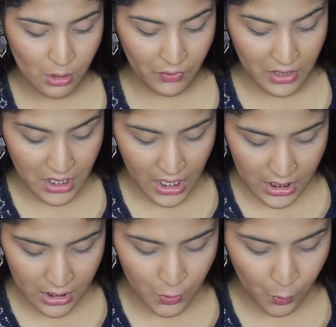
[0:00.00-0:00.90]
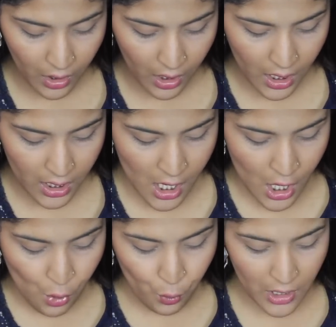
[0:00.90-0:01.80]
So if it doesn't work,
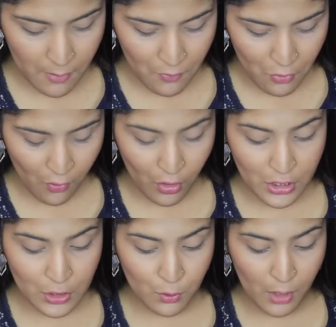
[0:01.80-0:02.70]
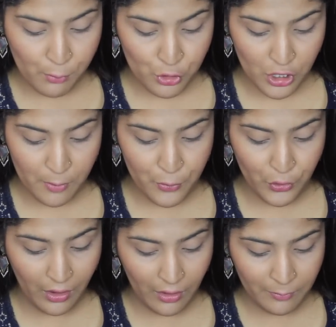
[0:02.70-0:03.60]
we'll move on to a
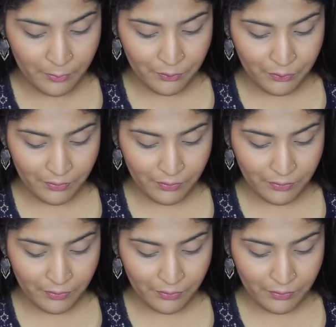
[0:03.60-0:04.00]
push-up brow